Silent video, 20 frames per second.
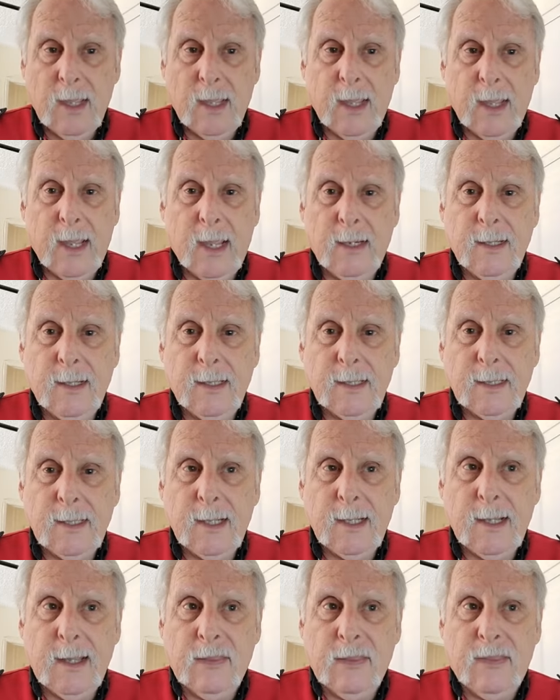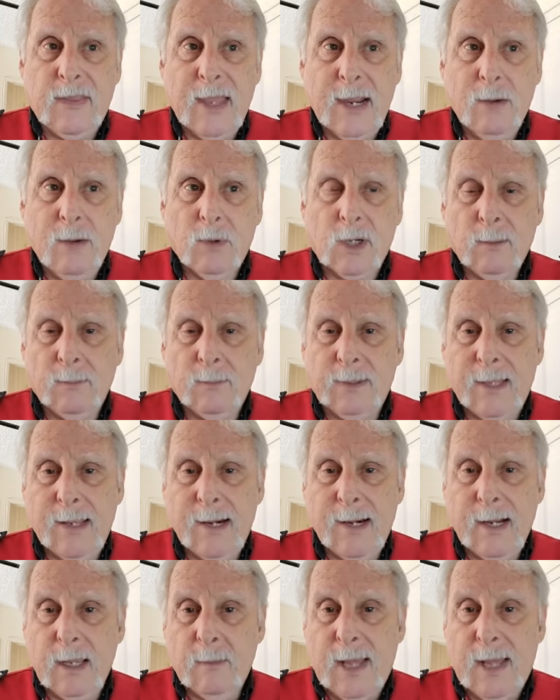and they were
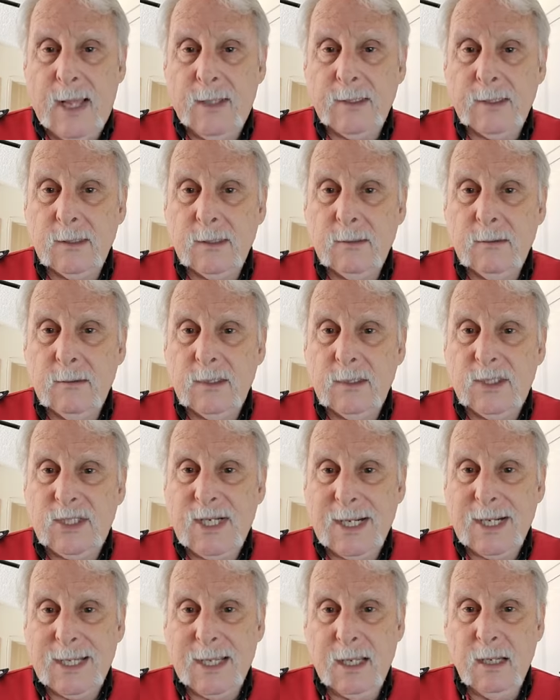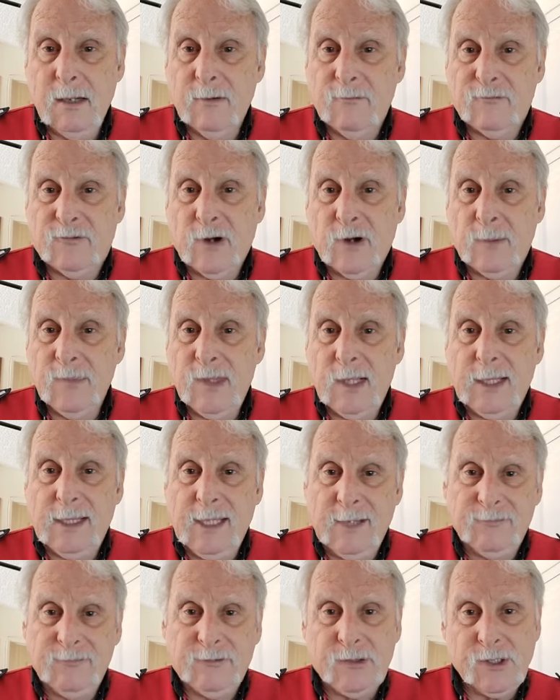complaining about ticking from the
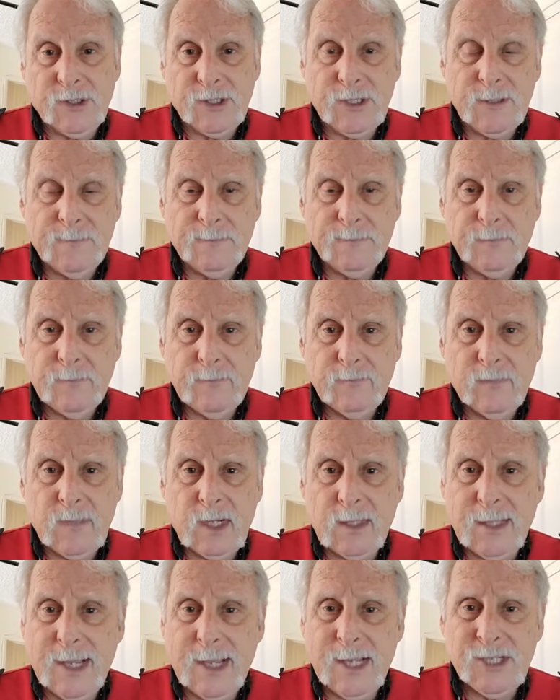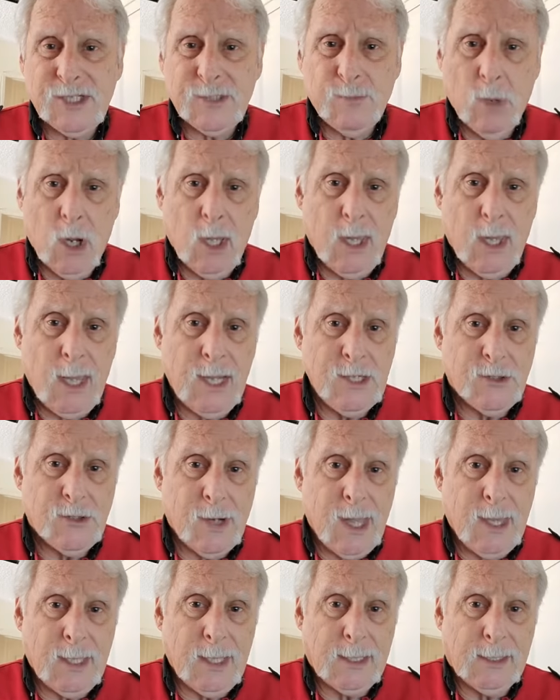lifters. They had small
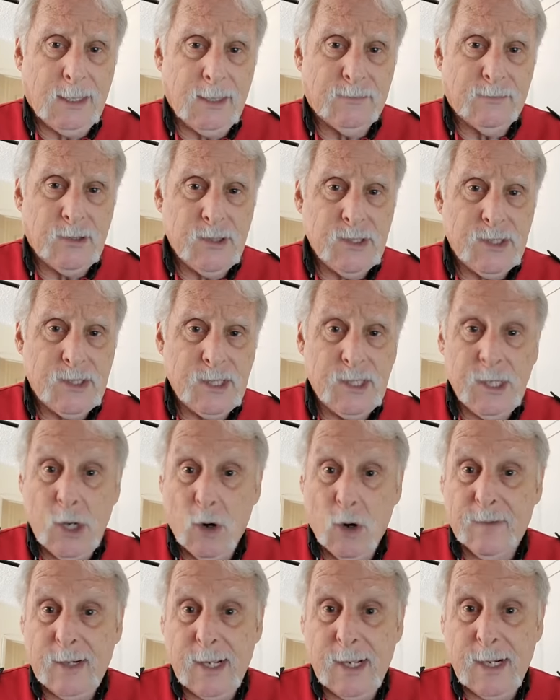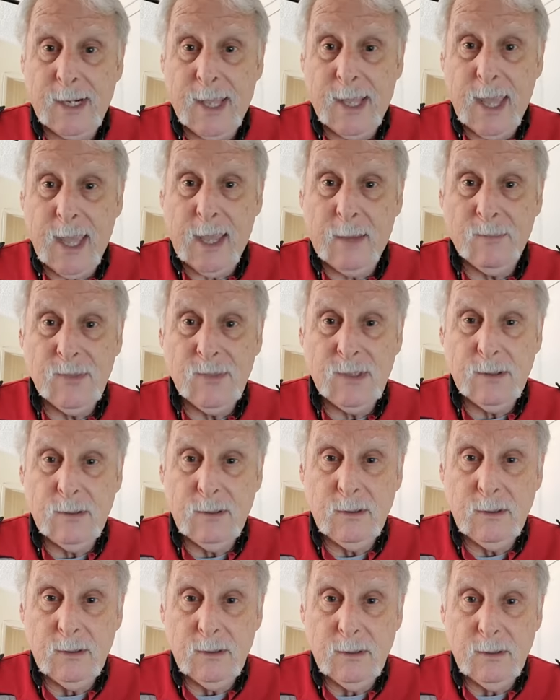hydraulic lifters in the overhead cam
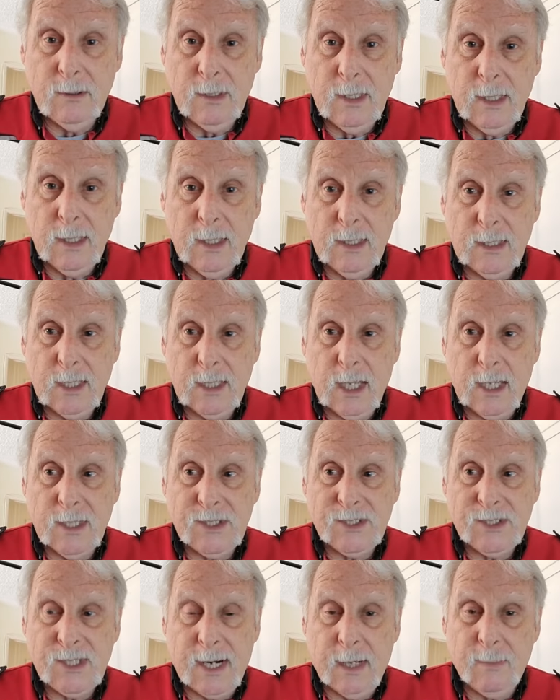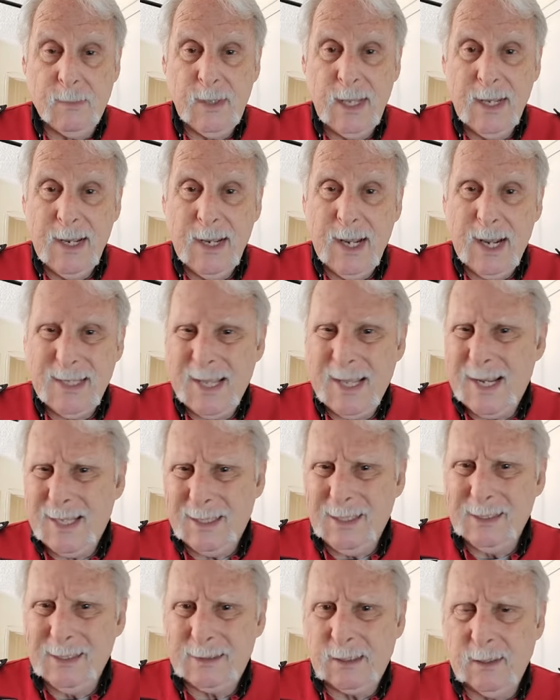setup, and they
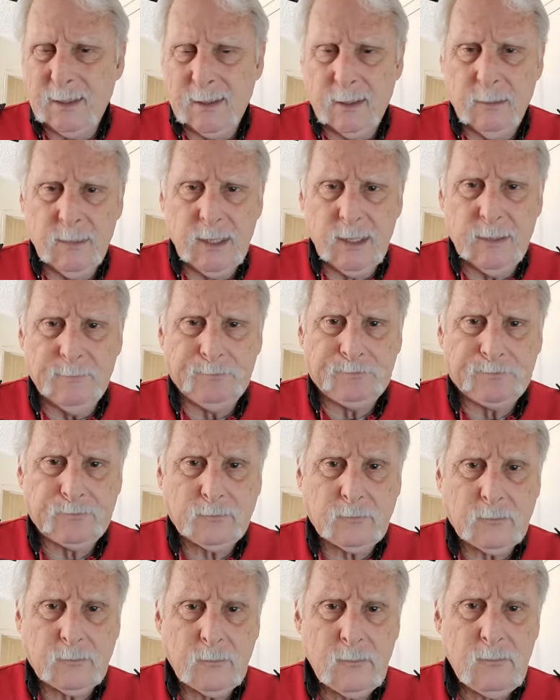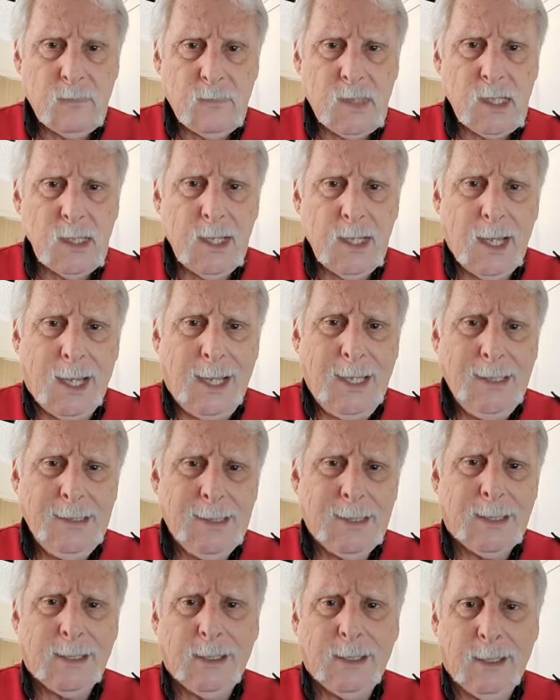clicked a little bit.
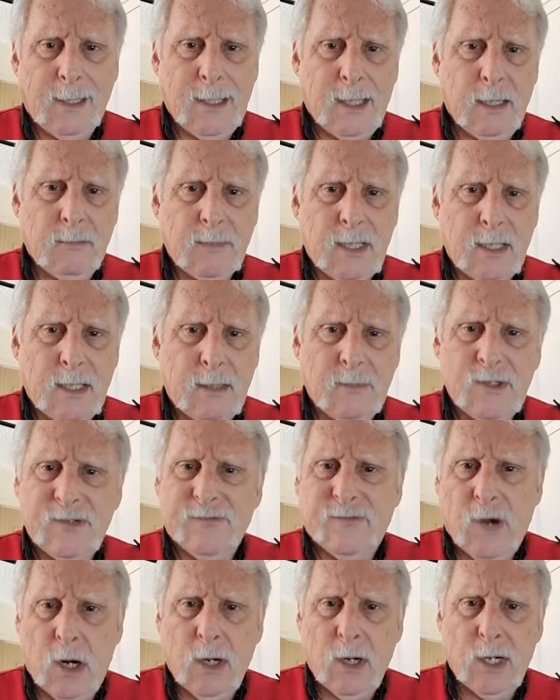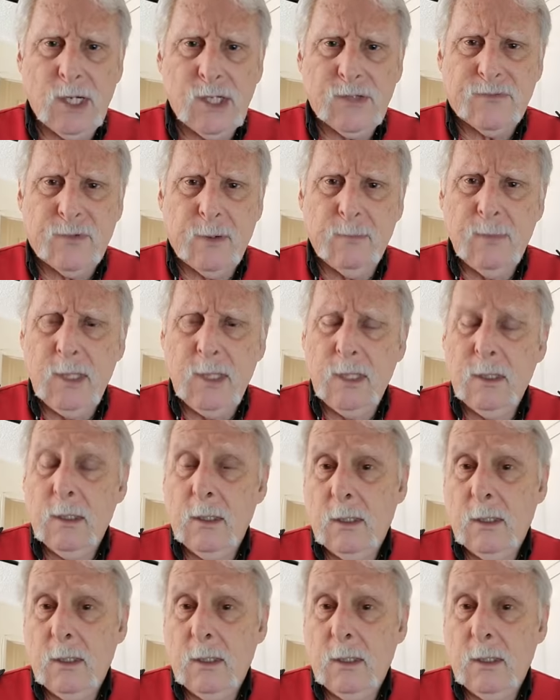Honda claimed that it was varnish from